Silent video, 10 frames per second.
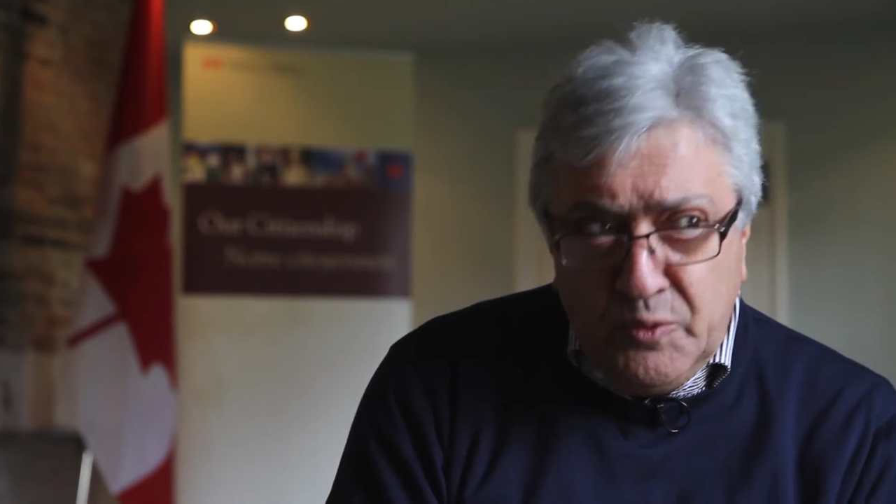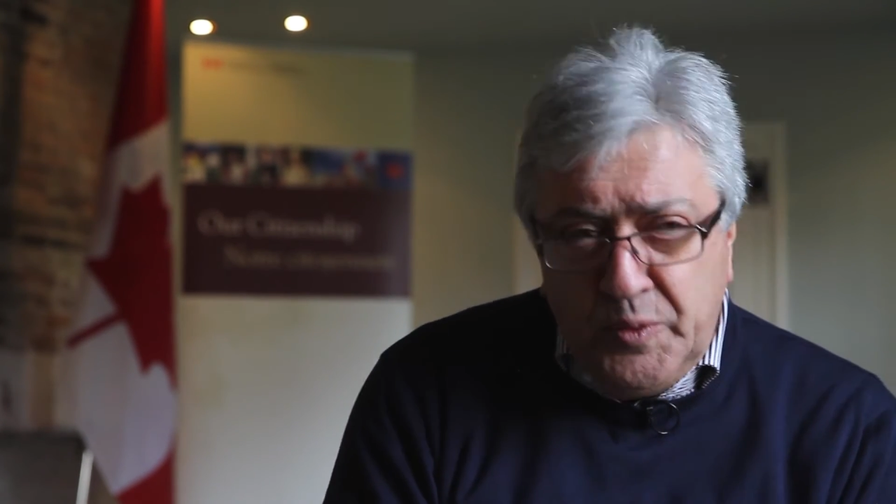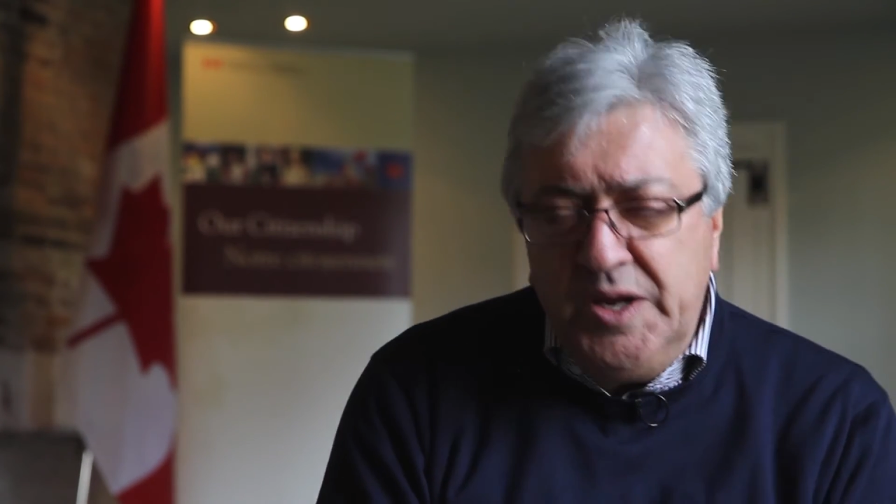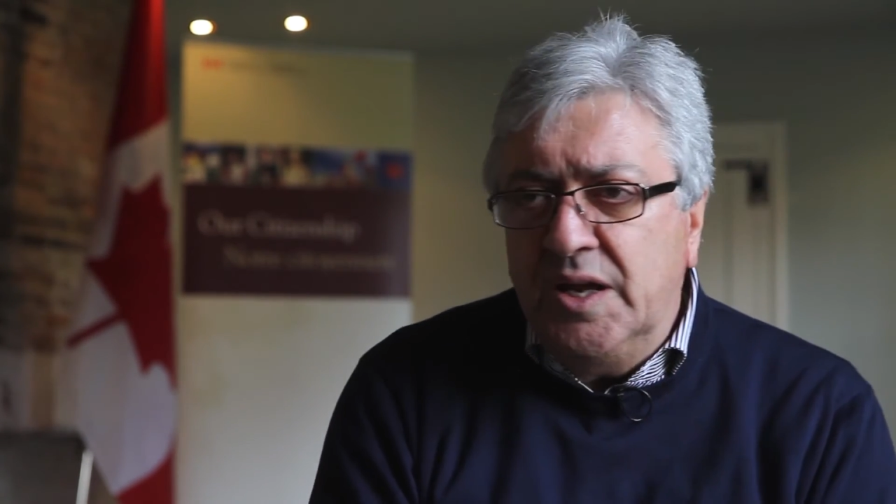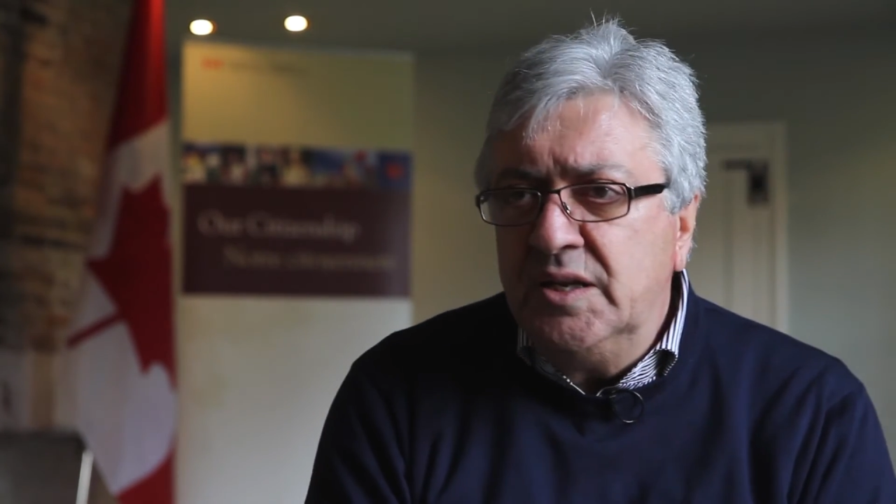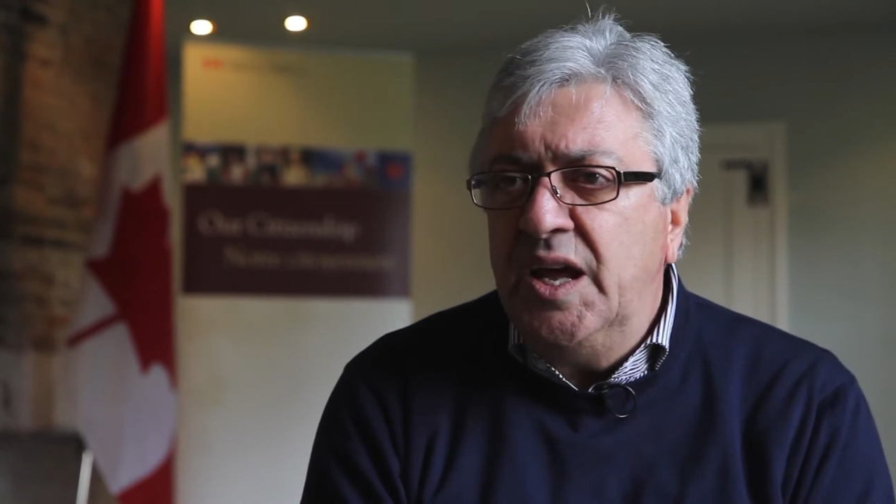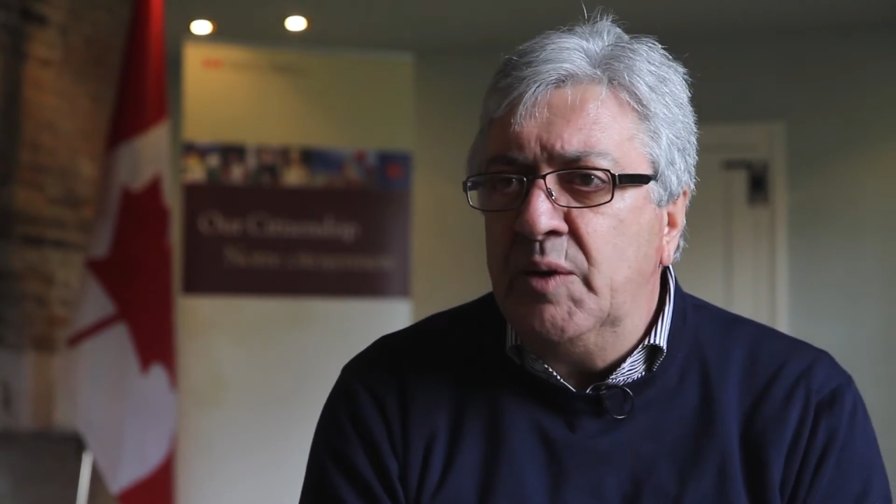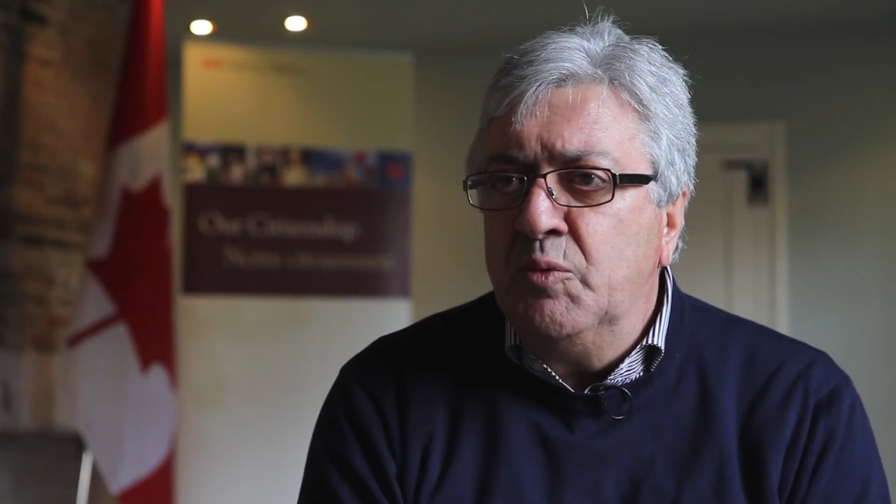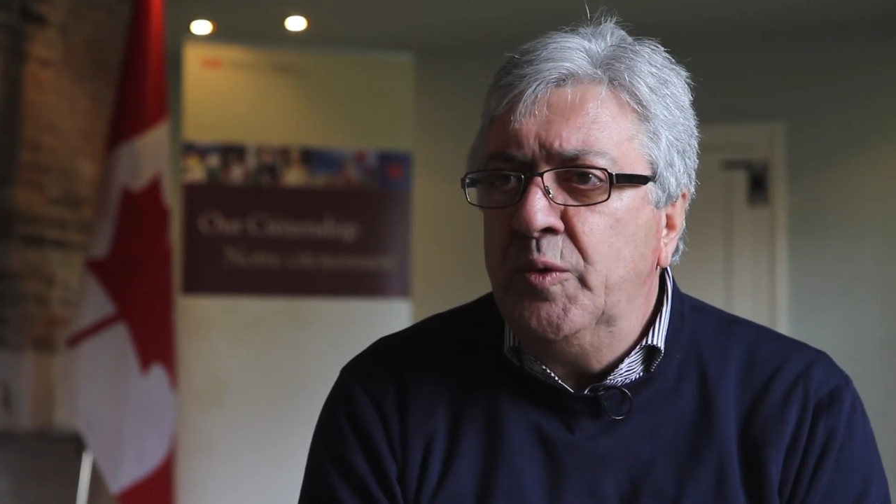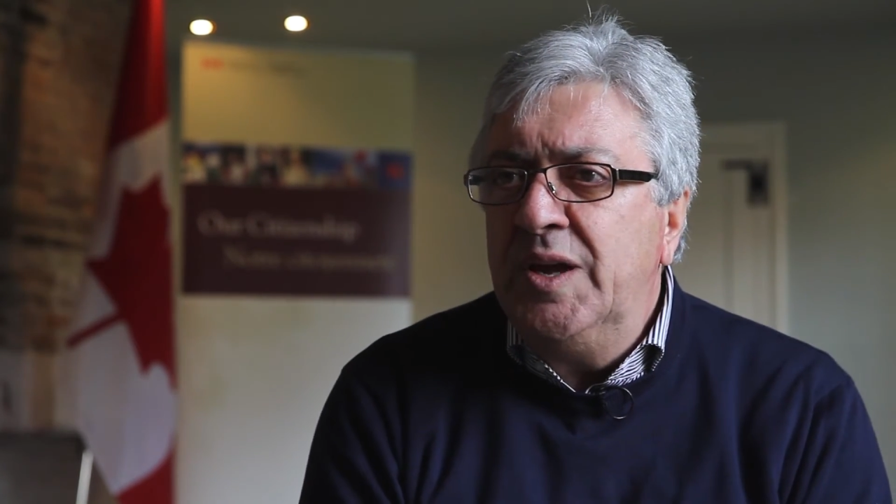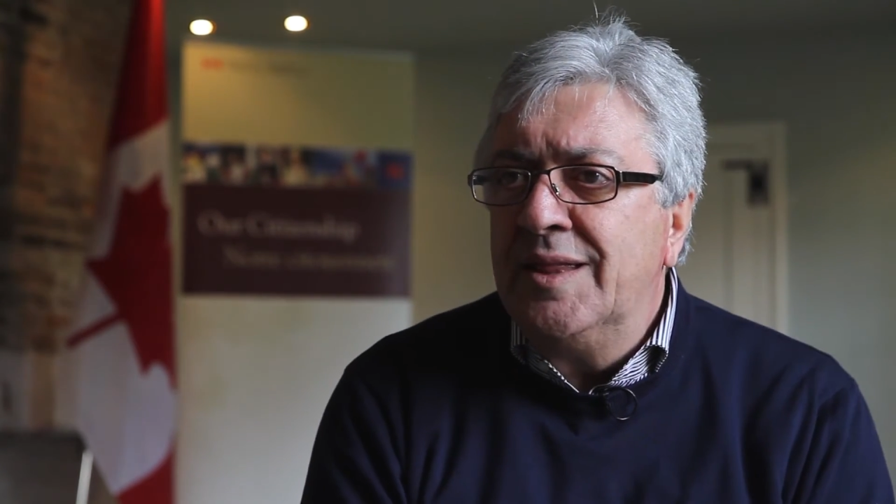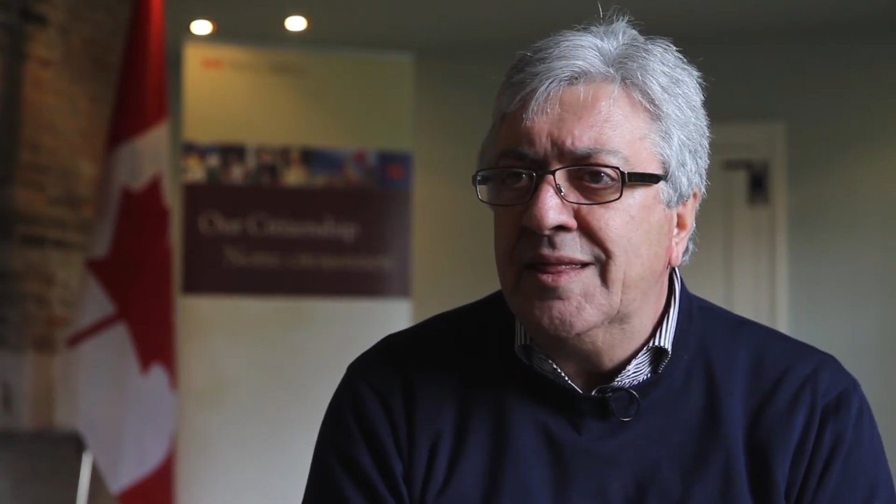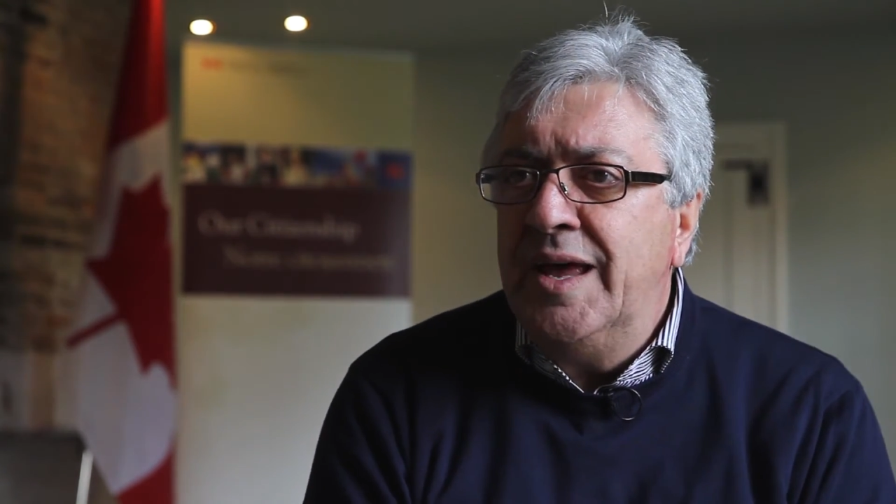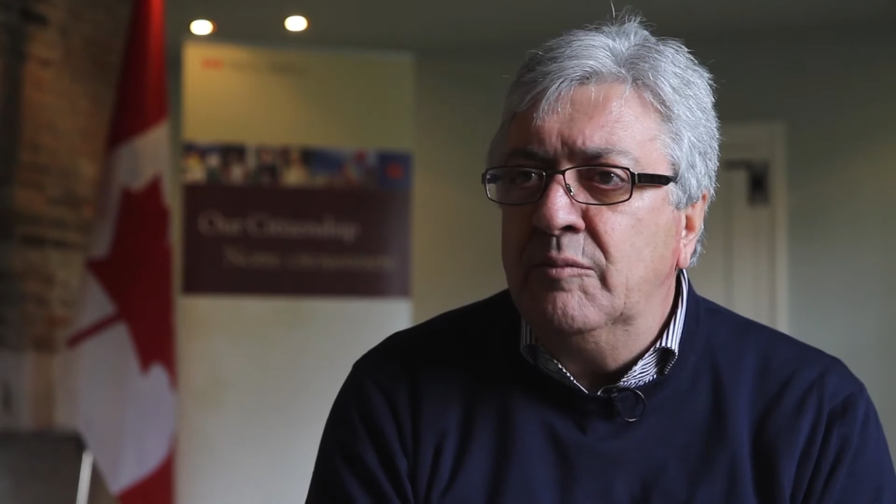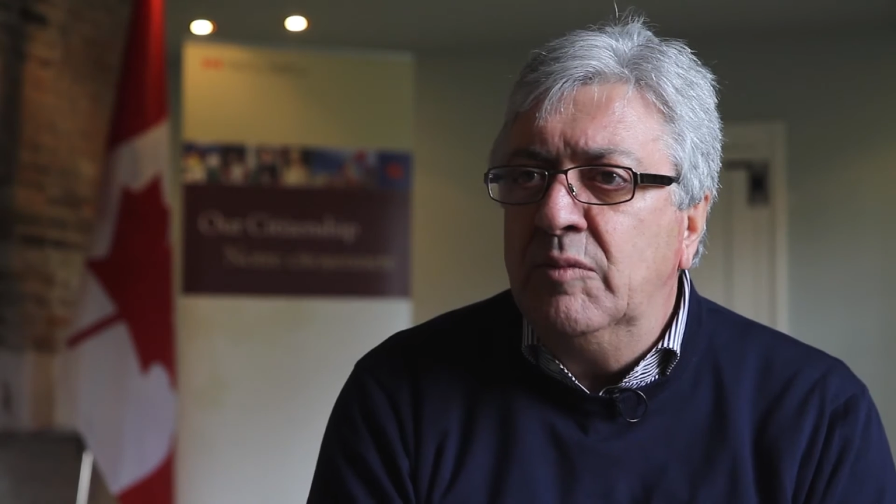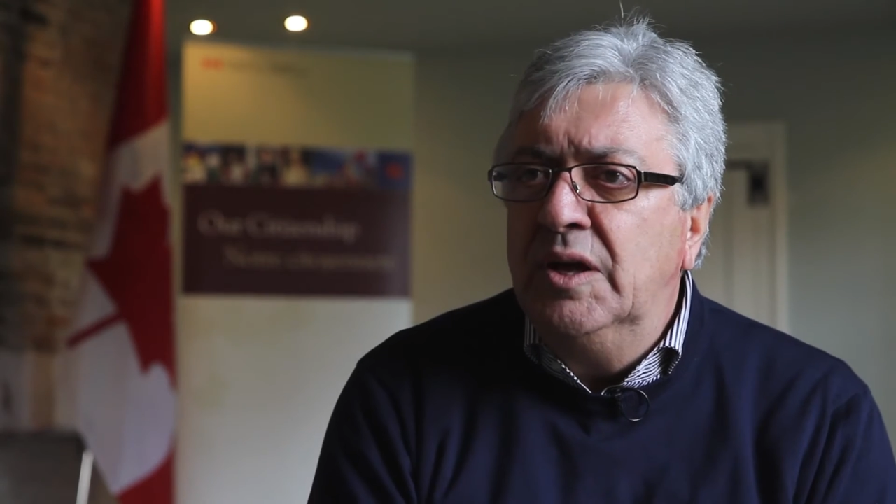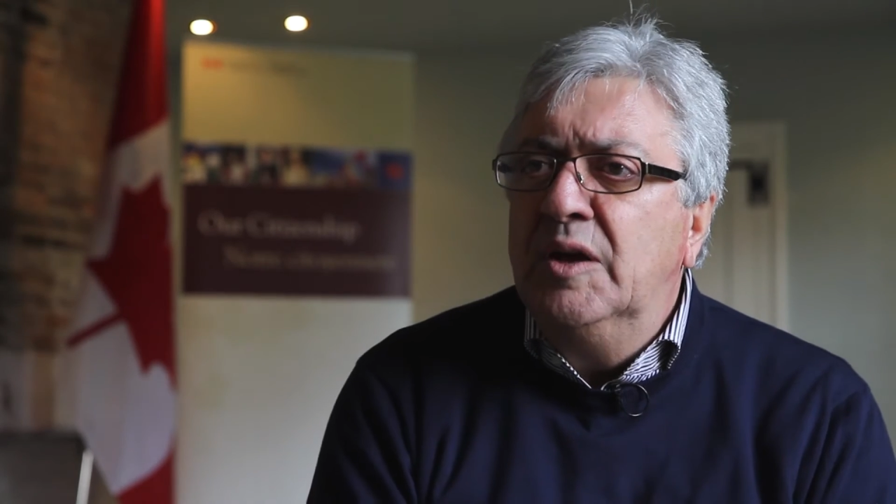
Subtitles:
We and them, we and them.